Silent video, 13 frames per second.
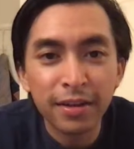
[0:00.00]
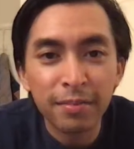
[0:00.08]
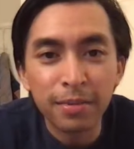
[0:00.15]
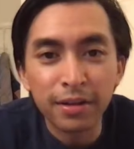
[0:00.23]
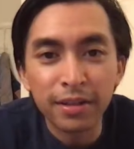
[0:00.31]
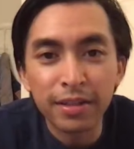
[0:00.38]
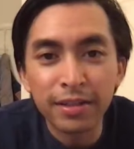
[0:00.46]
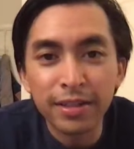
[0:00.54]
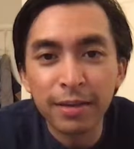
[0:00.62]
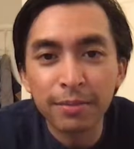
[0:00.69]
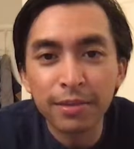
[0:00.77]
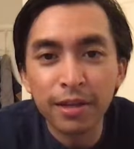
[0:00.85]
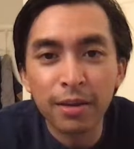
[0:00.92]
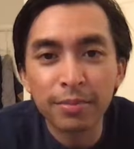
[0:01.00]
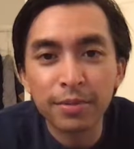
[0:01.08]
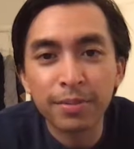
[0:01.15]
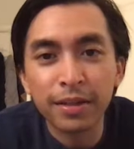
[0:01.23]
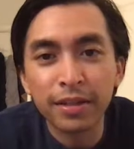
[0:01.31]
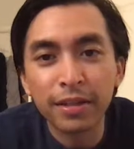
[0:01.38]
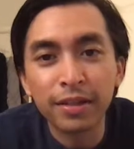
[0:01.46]
but at the same time
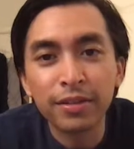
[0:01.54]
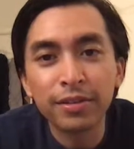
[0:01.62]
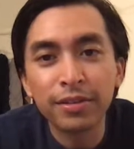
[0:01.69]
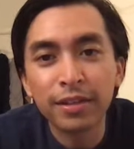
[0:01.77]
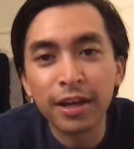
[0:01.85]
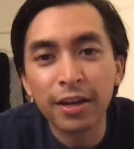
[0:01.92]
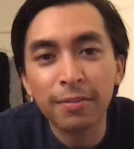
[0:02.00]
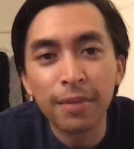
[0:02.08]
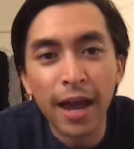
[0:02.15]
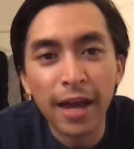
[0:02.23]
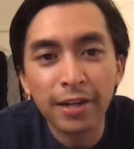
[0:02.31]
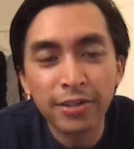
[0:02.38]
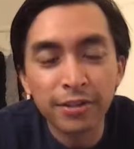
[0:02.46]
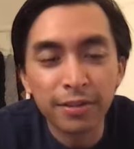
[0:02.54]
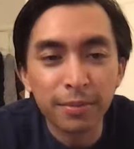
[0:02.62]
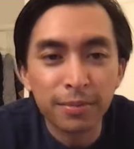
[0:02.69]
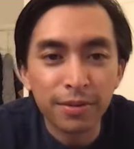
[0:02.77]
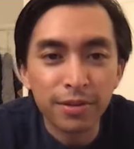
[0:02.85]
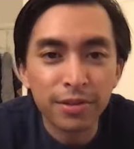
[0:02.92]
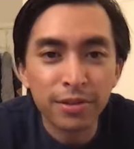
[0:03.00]
spend little time actually
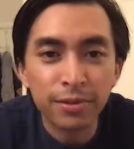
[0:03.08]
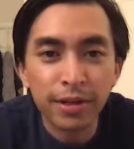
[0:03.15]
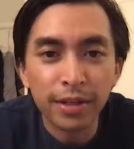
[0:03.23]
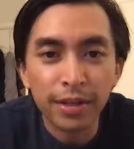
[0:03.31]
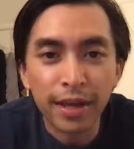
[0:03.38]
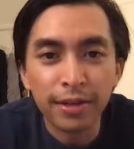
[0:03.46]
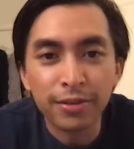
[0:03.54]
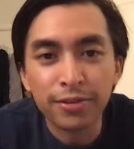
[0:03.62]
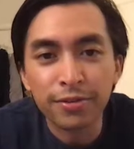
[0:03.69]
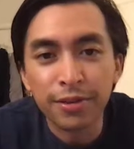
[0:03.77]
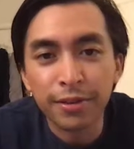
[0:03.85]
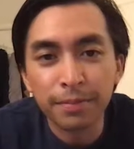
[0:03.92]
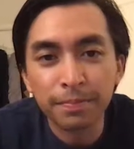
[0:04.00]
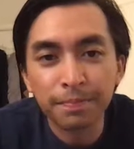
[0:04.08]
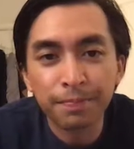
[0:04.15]
pursuing that dream.